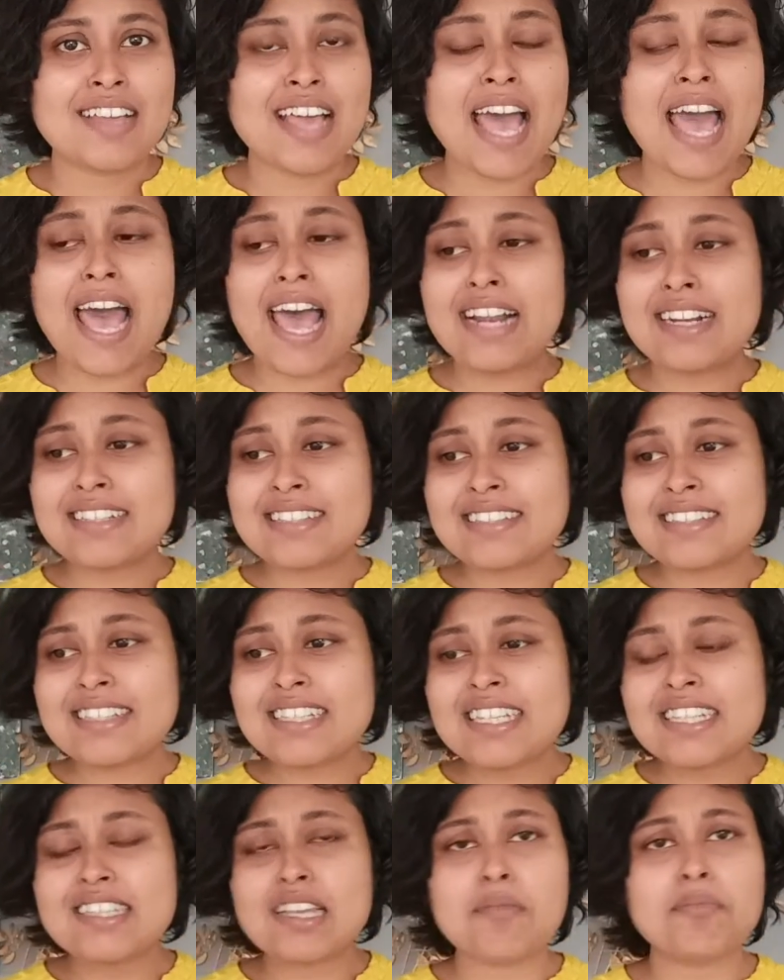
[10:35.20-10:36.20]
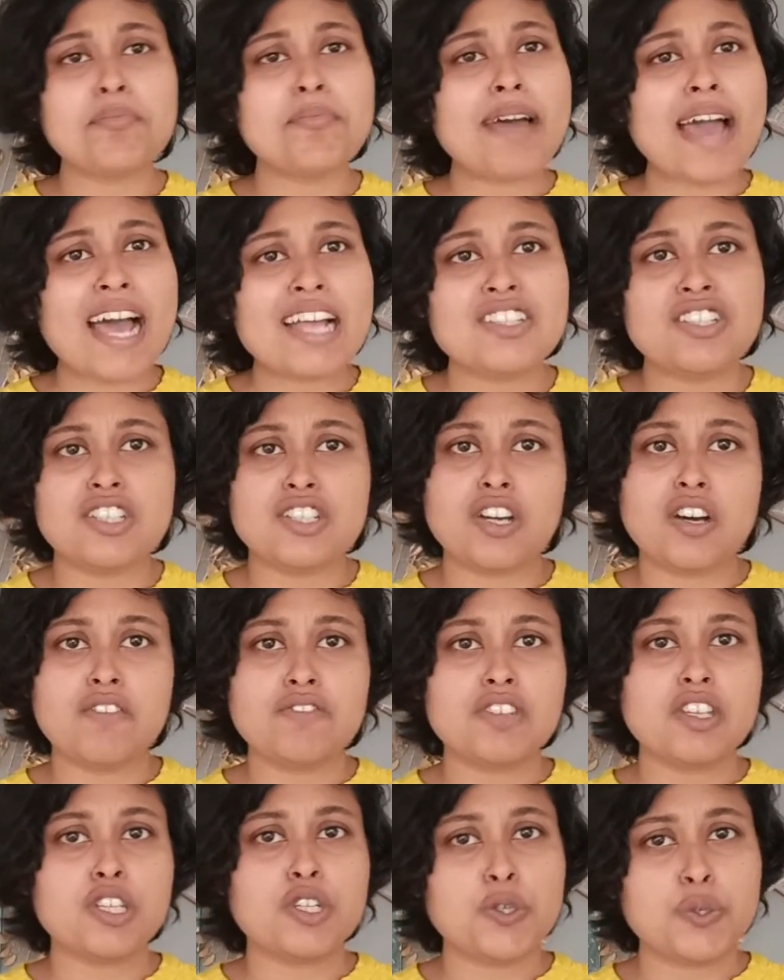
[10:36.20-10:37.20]
and see the magic
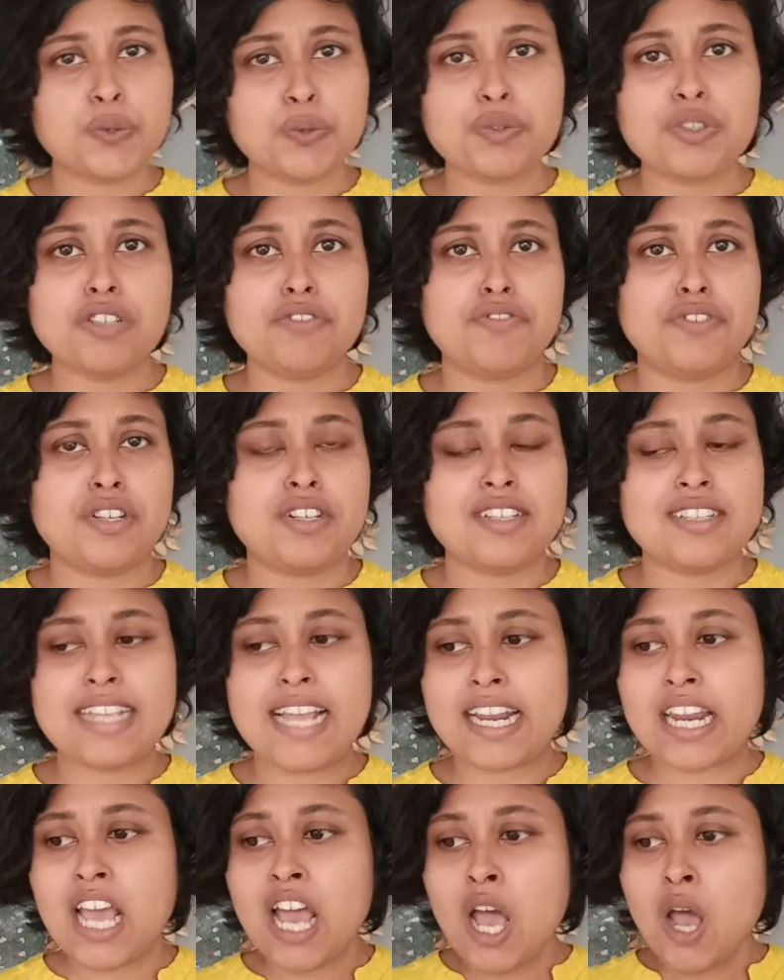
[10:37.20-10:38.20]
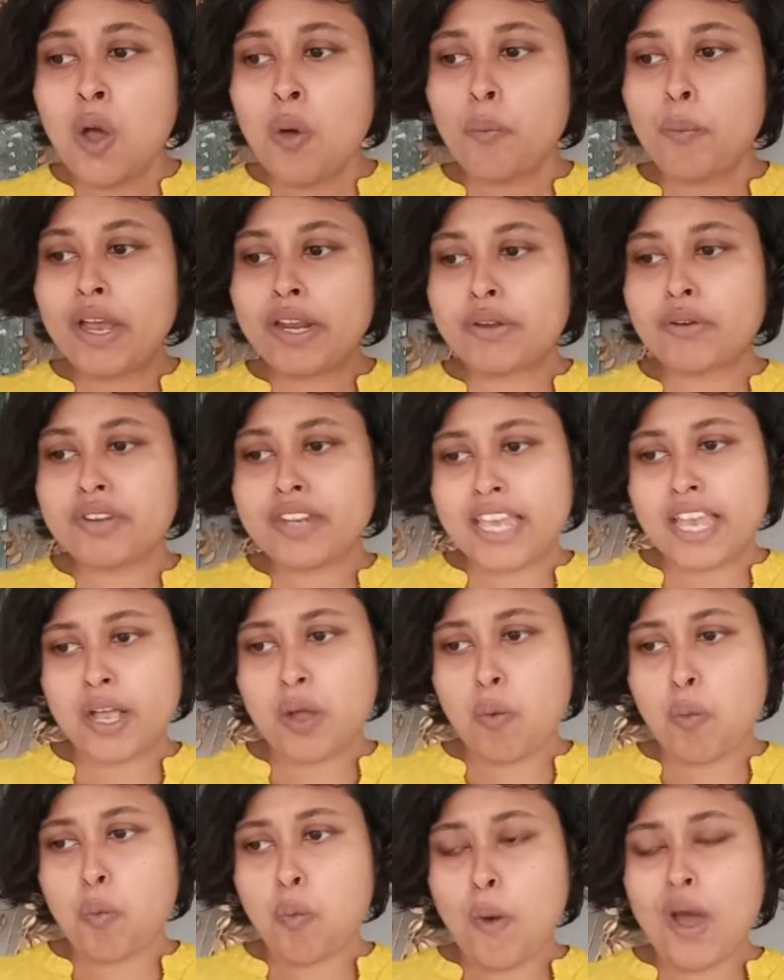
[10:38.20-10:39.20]
of the universe. That when you
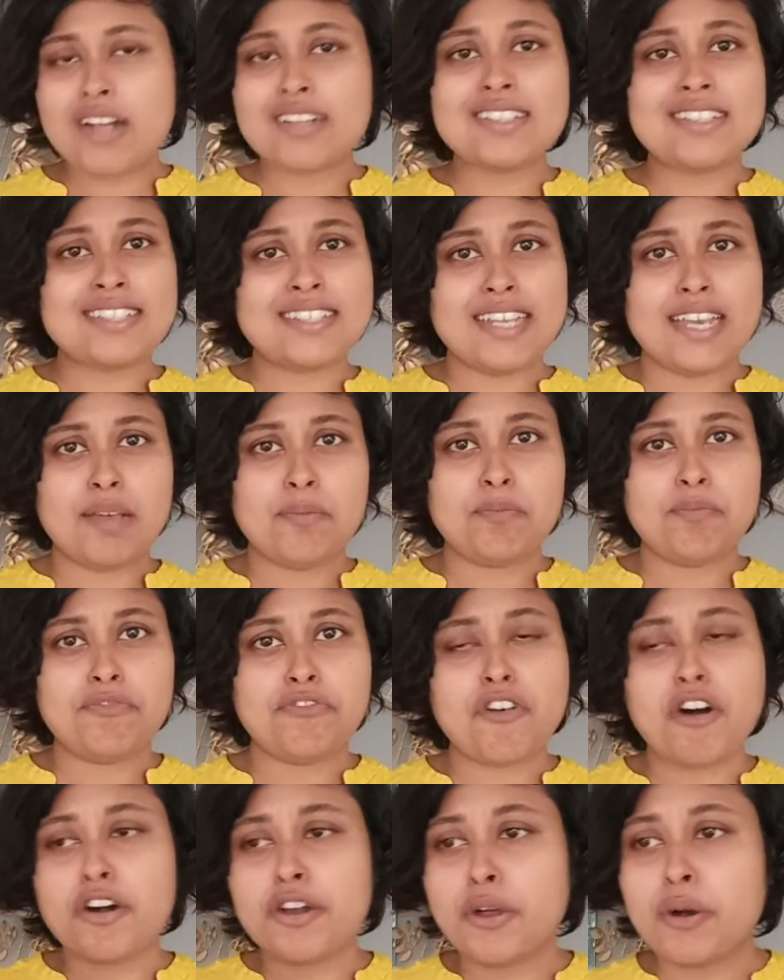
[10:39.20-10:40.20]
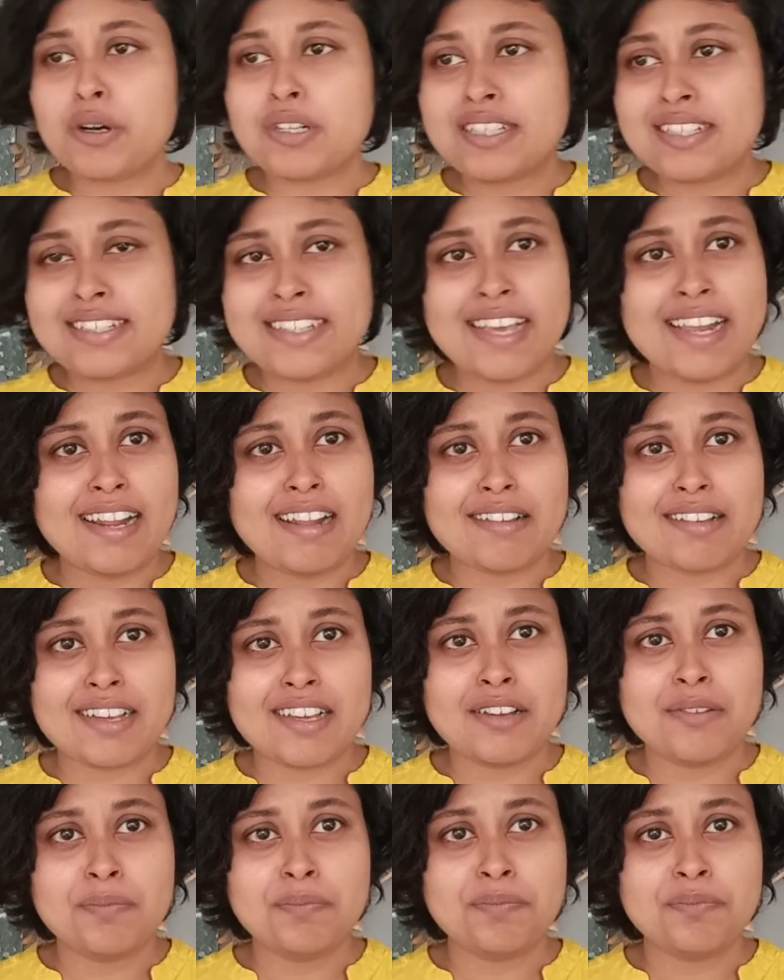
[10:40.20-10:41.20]
take one step for yourself,
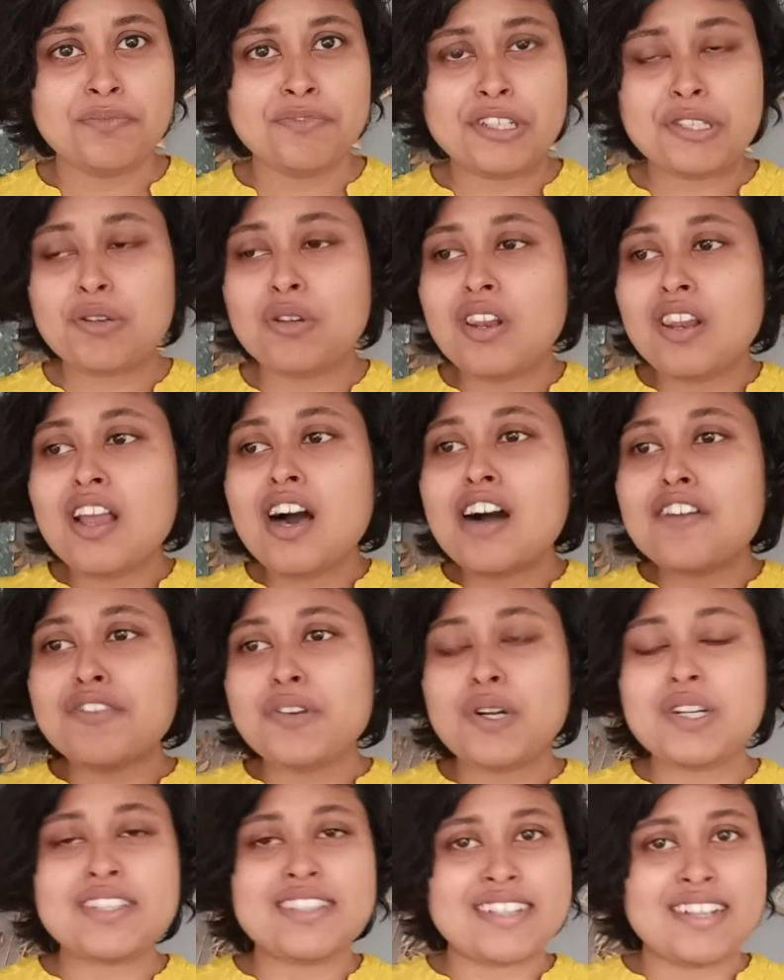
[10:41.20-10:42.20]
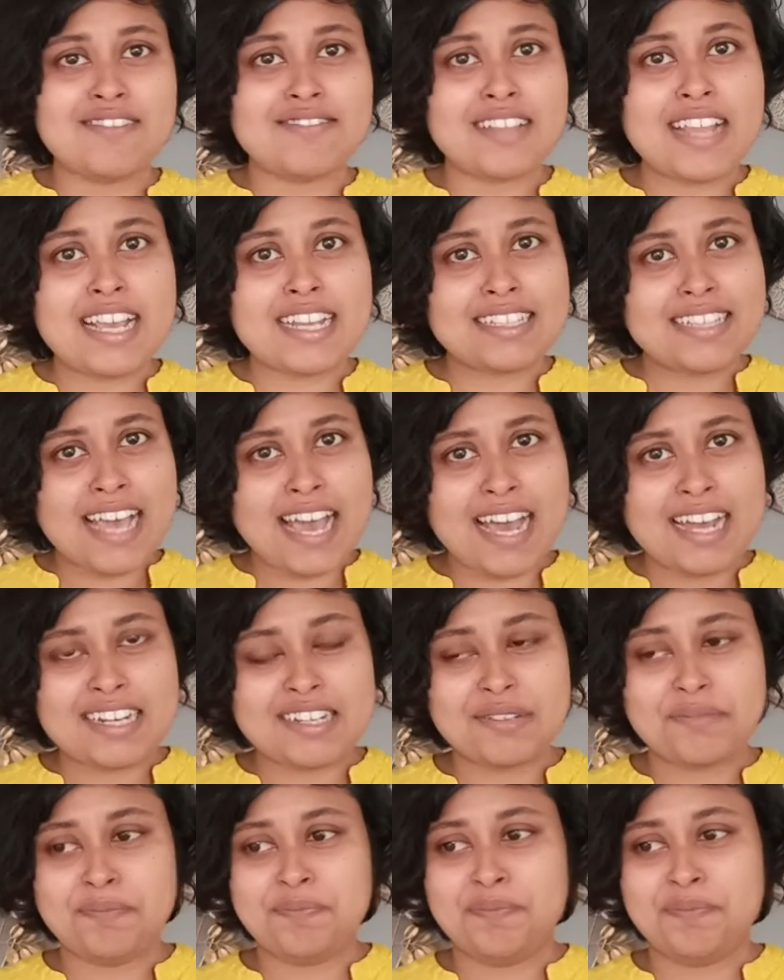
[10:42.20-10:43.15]
when you love yourself like that,